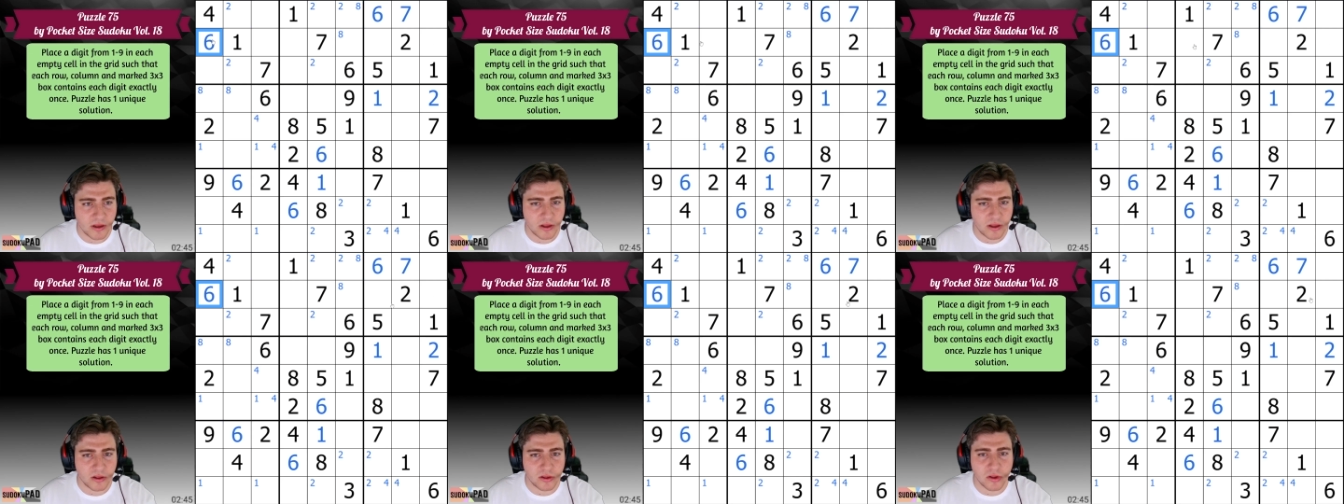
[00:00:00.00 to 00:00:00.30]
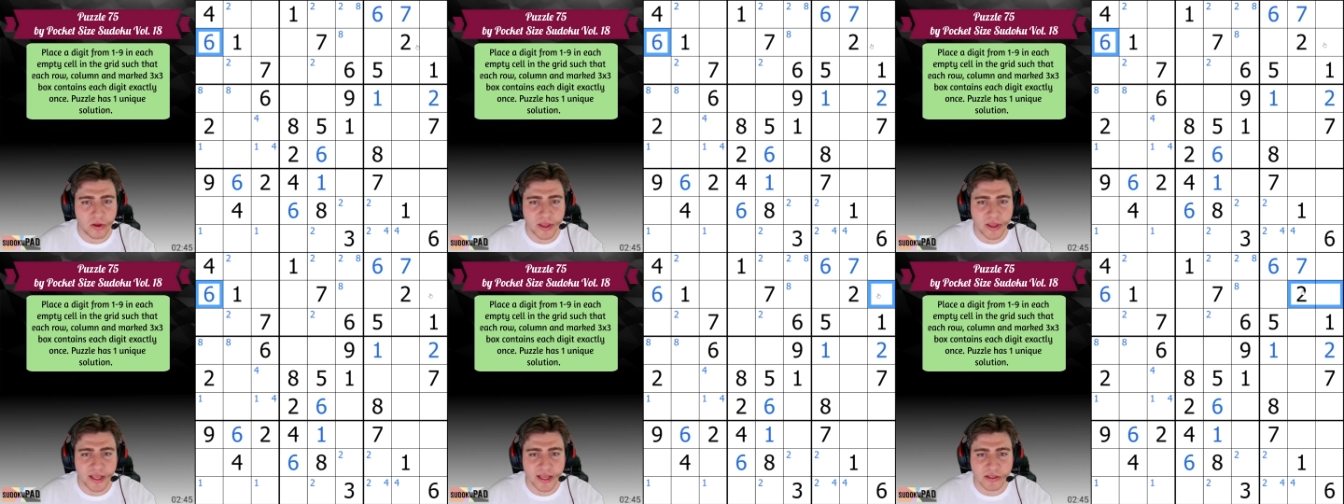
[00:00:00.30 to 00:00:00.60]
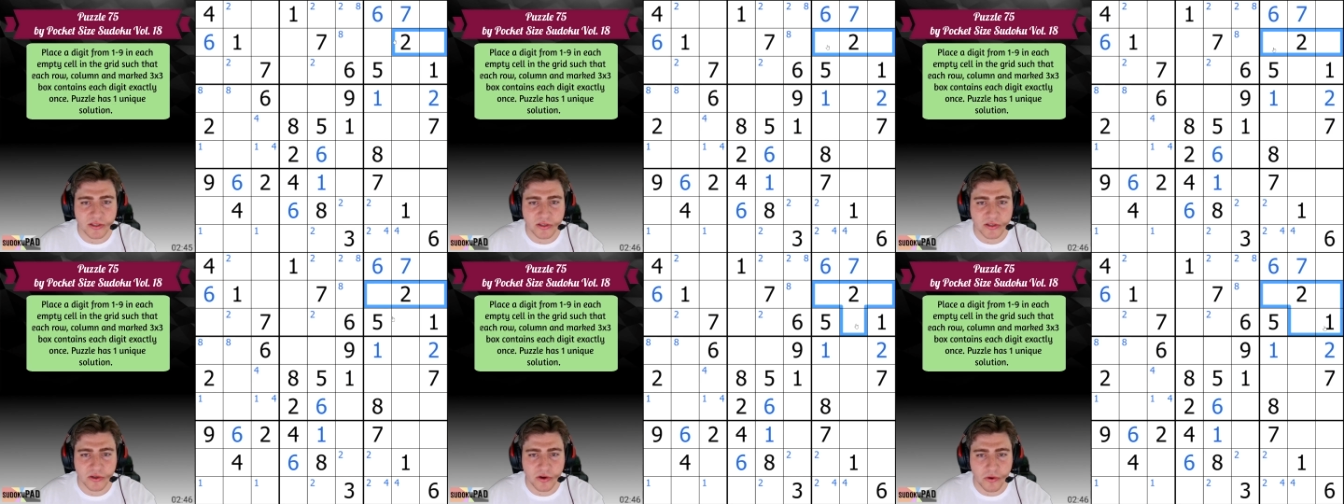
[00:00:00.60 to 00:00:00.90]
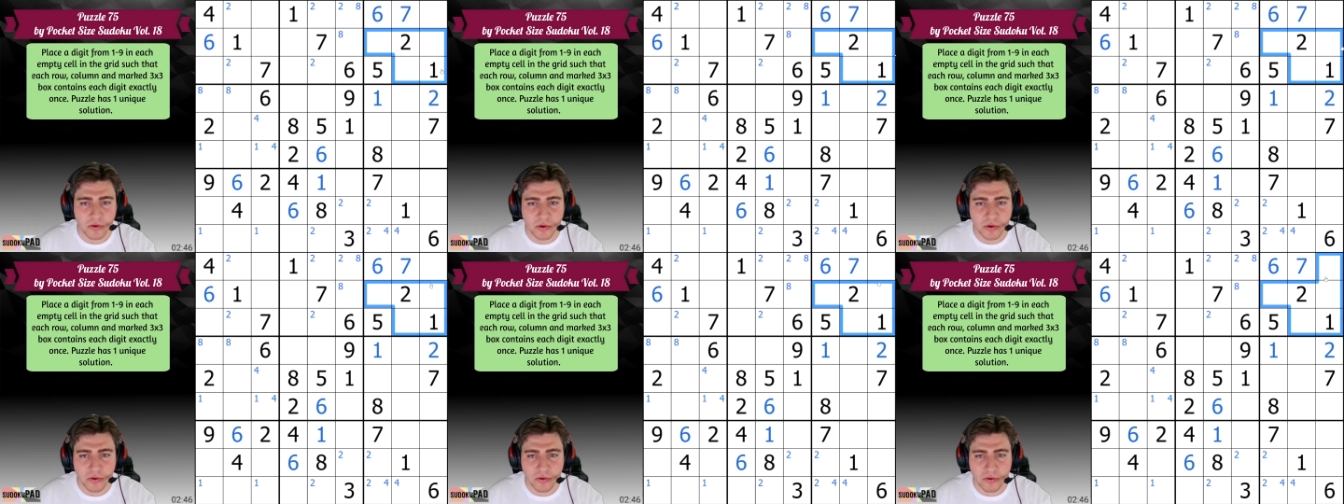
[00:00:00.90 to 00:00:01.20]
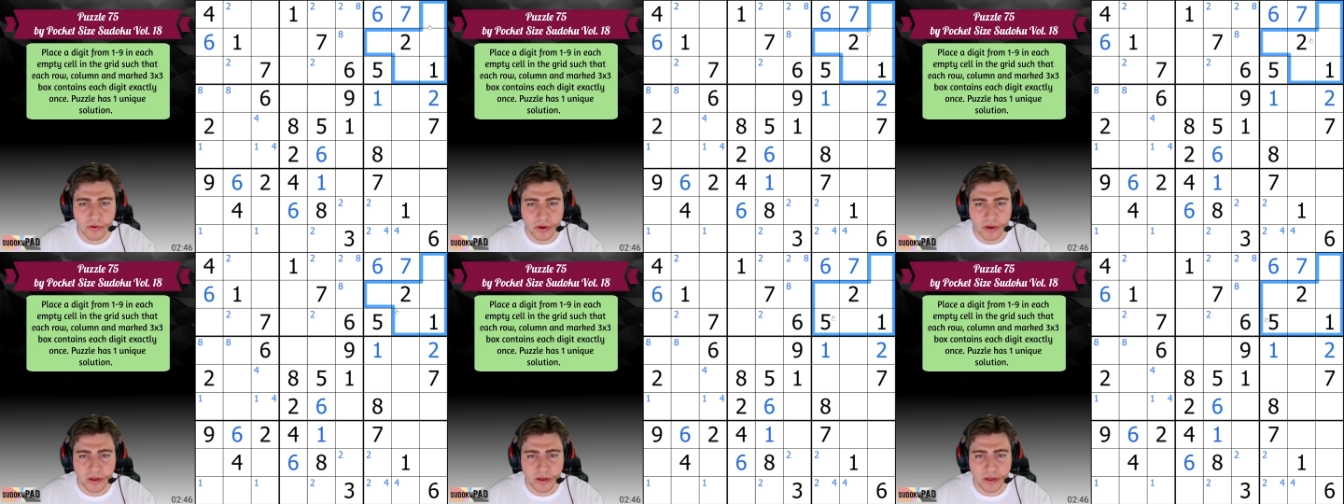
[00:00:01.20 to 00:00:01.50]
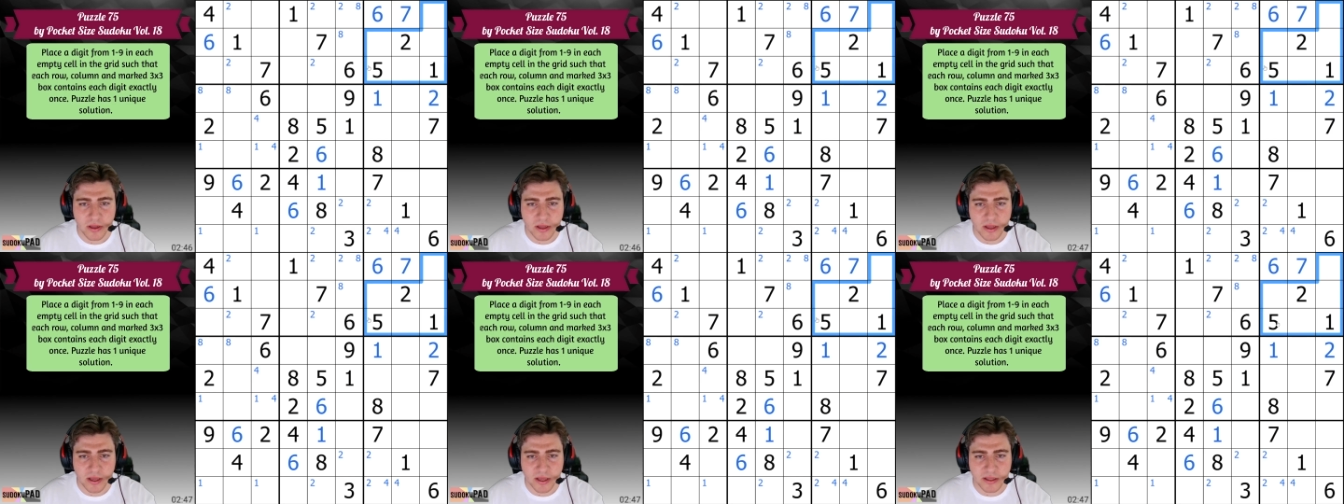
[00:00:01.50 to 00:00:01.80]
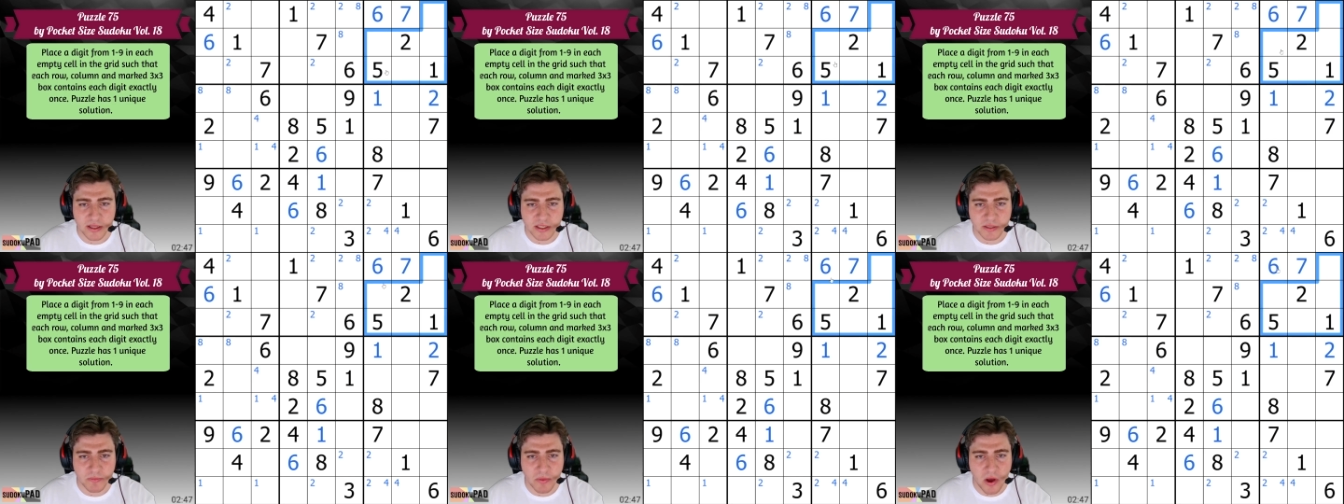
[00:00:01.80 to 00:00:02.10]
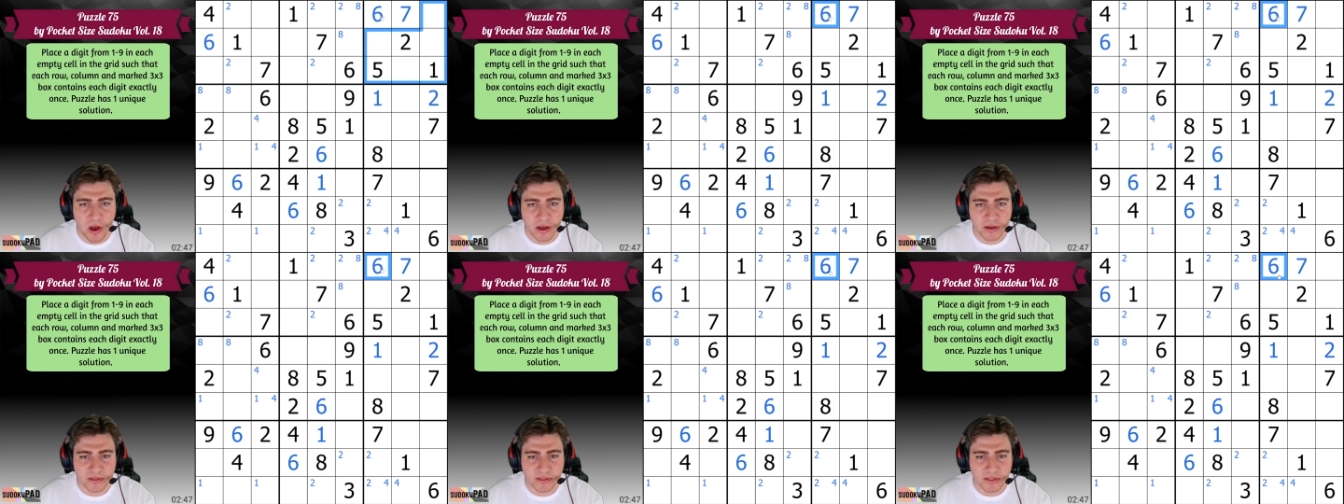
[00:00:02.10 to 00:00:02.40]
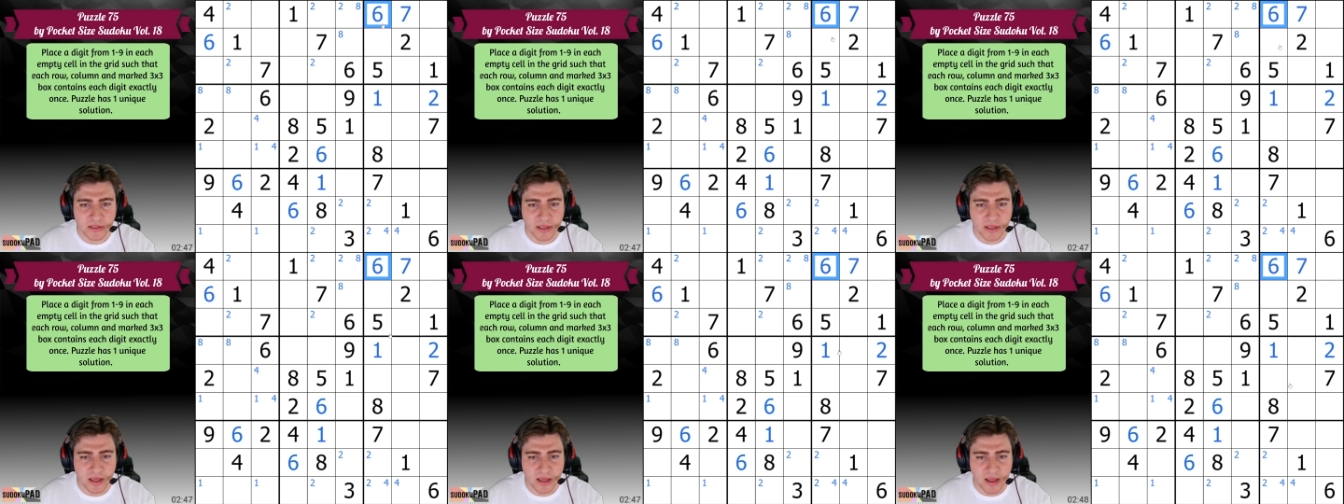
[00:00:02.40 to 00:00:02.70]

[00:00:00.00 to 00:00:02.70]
looking at Sudoku in this box.